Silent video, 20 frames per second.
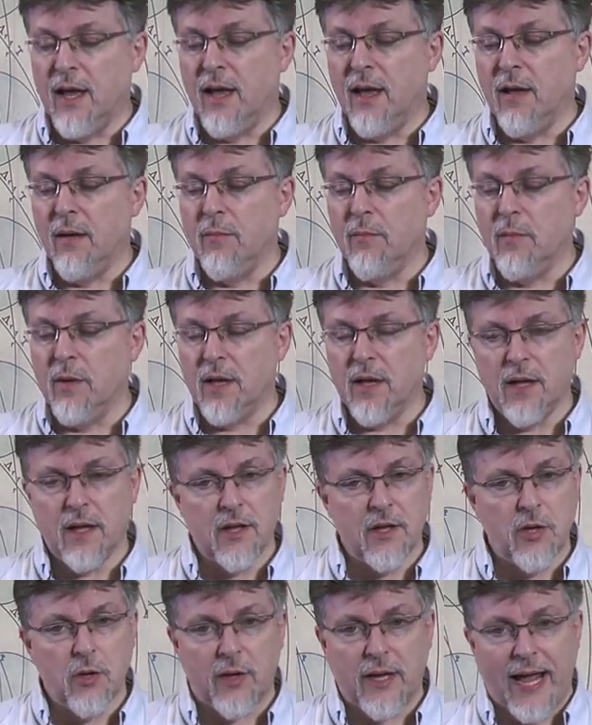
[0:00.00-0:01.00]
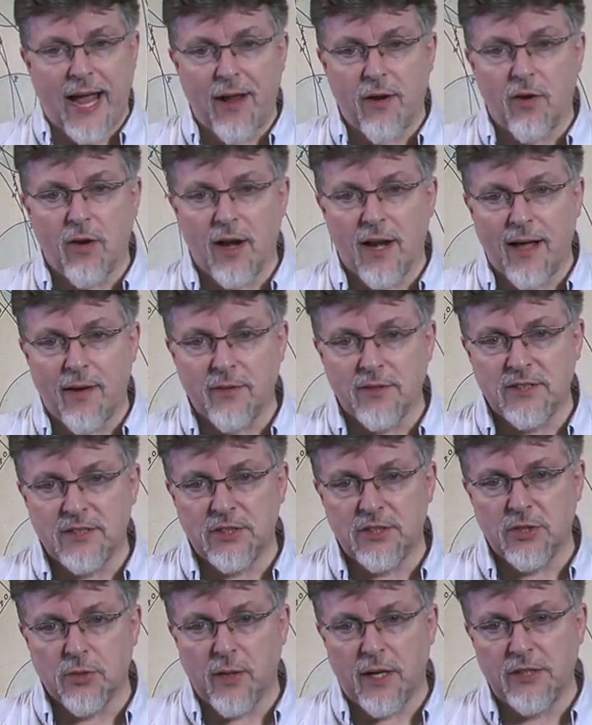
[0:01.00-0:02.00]
Um, you cannot allow a
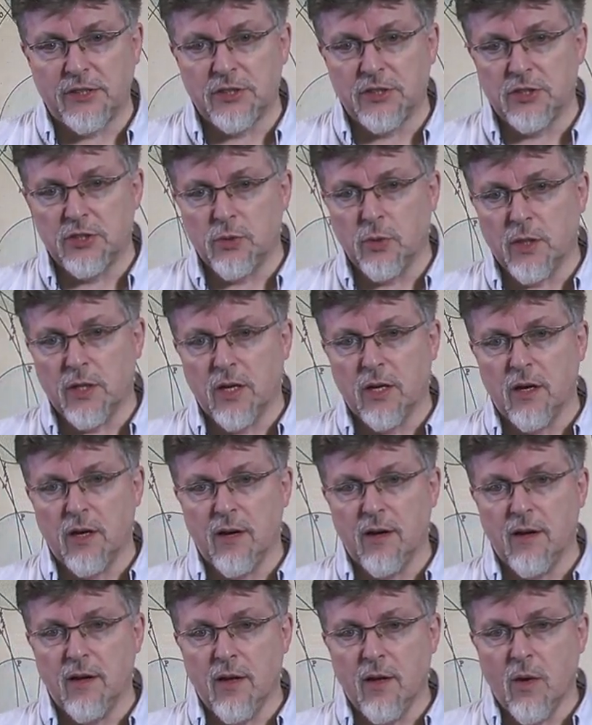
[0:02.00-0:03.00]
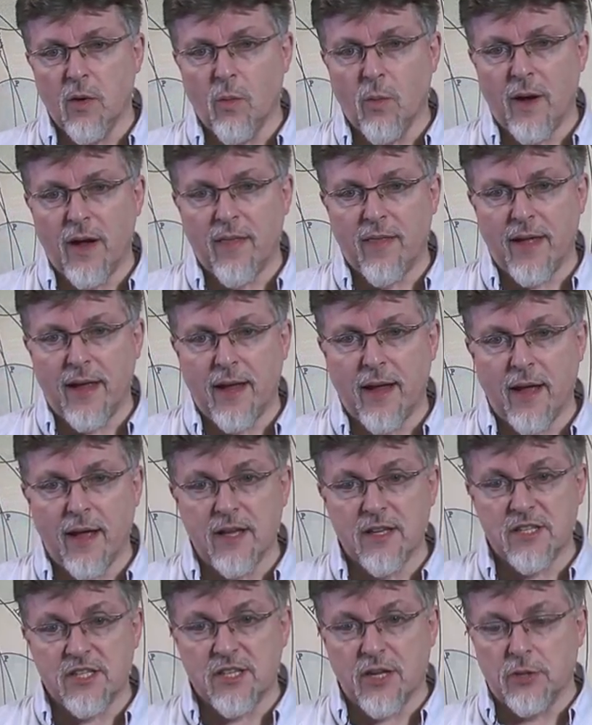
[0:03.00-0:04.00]
situation to occur where they
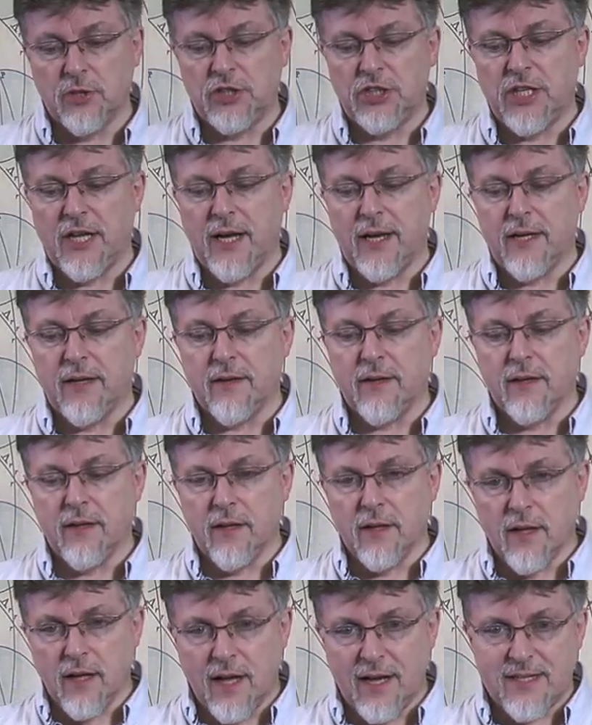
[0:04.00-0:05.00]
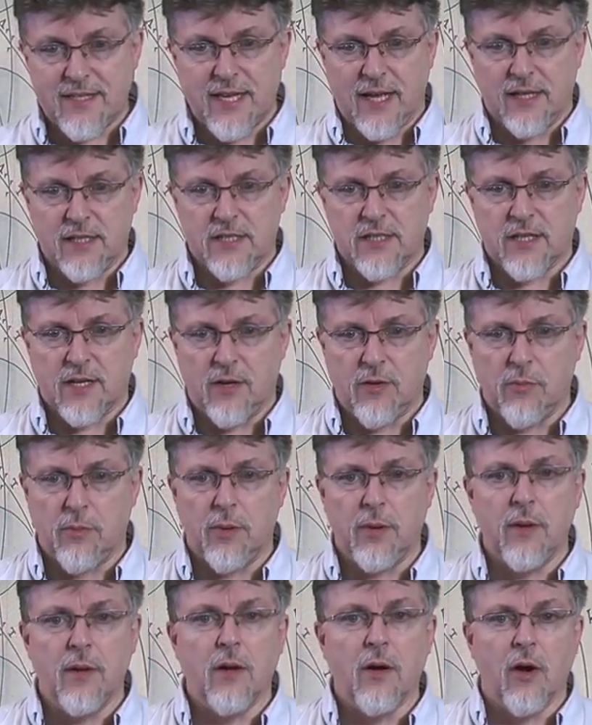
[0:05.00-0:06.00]
associate a
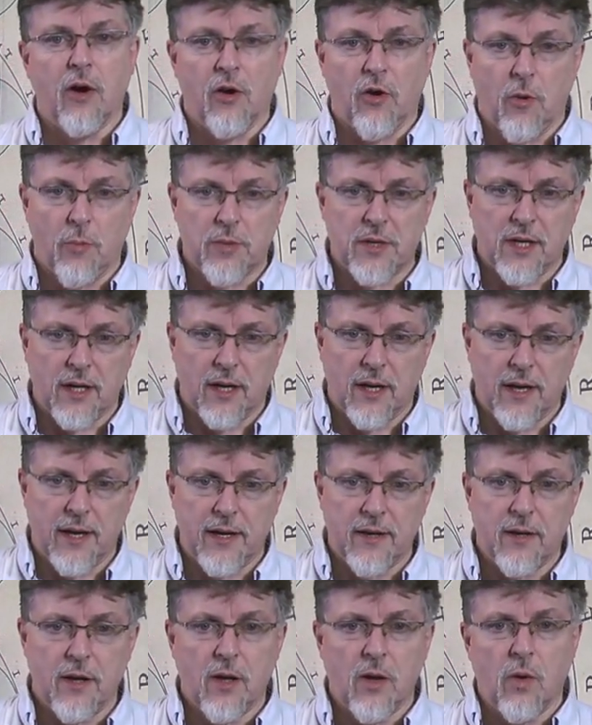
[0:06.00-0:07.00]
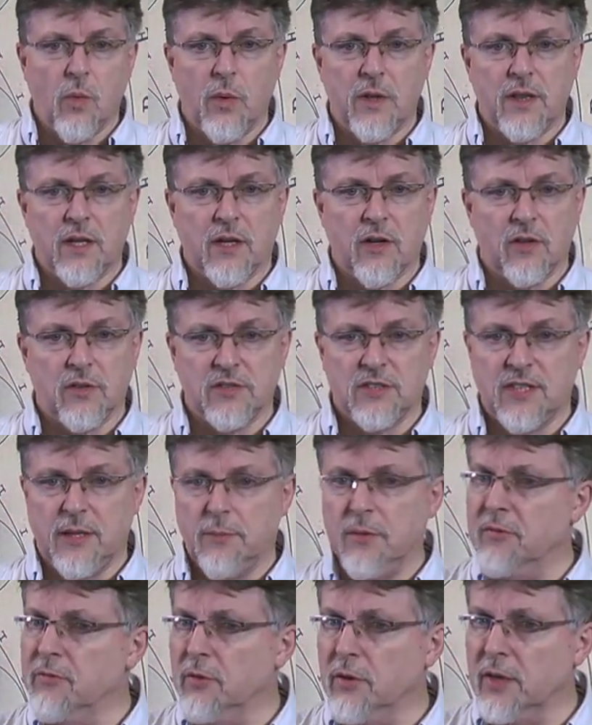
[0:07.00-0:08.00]
telescope, an optical aid, with the
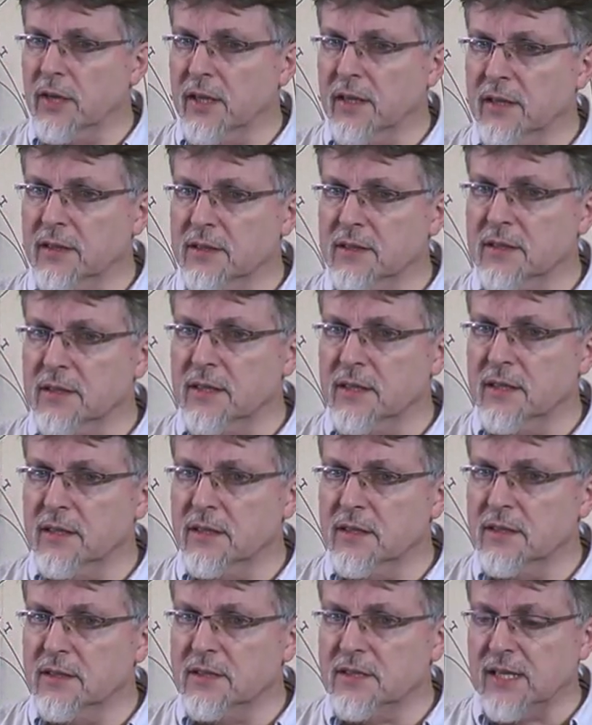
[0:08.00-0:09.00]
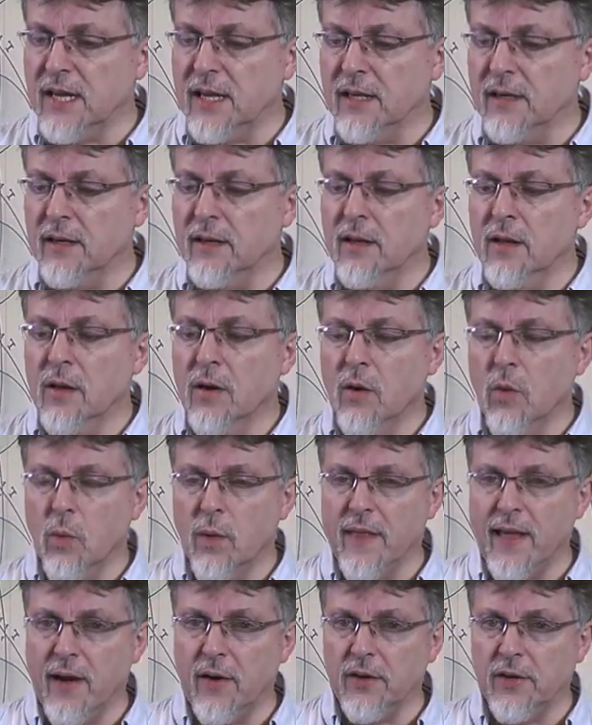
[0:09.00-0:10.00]
concept of looking at the Sun
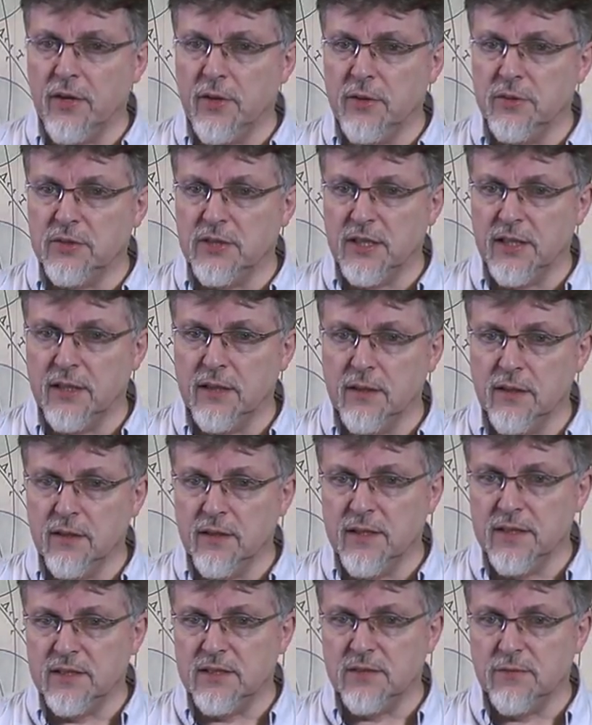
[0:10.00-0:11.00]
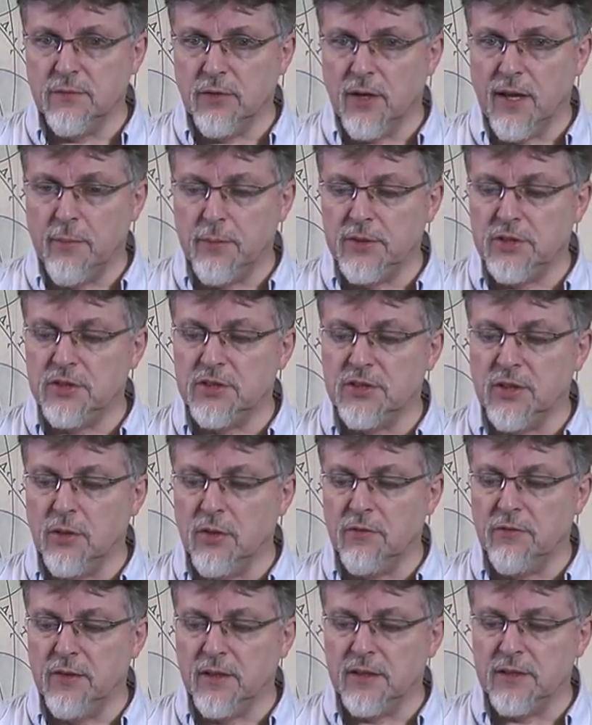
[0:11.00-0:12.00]
without using this full aperture
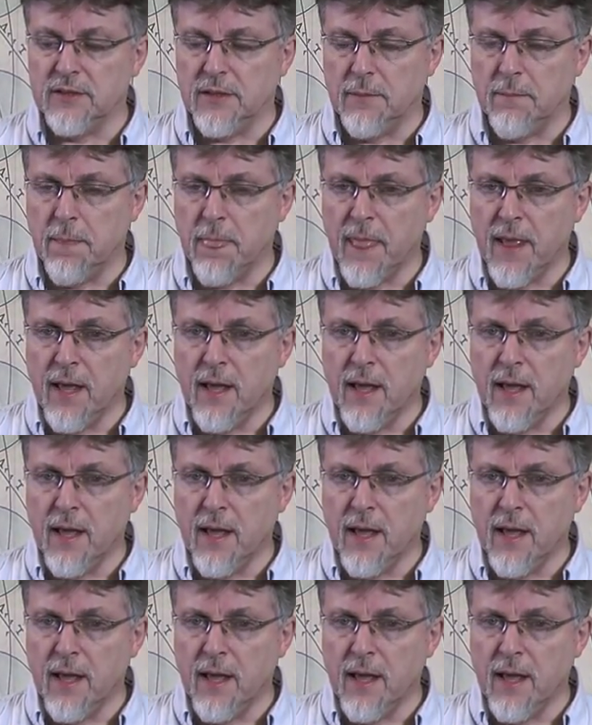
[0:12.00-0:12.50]
solar filter.